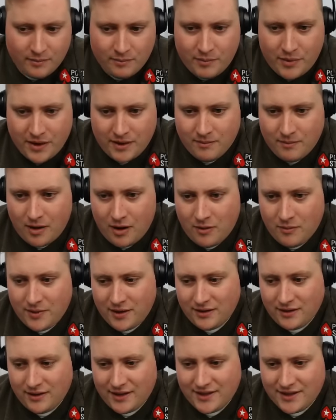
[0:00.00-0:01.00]
Big
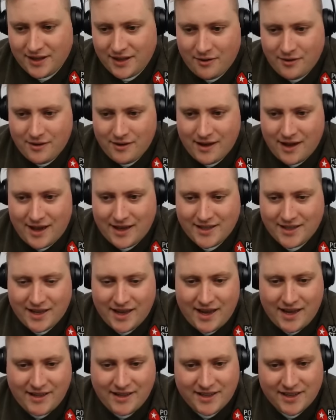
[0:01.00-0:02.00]
moment. Let's go, you guys.
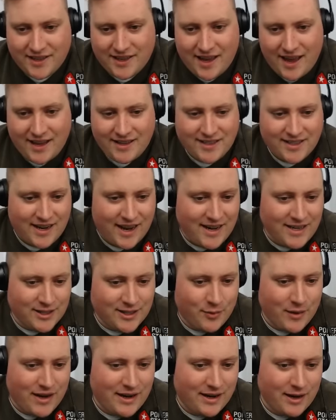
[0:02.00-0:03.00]
Kings against Ace
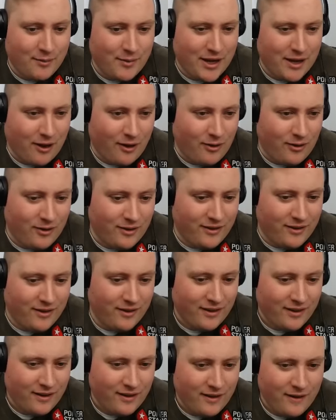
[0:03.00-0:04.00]
Queen. Can we hold
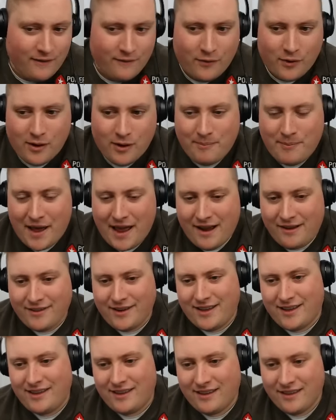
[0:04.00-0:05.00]
for a bounty?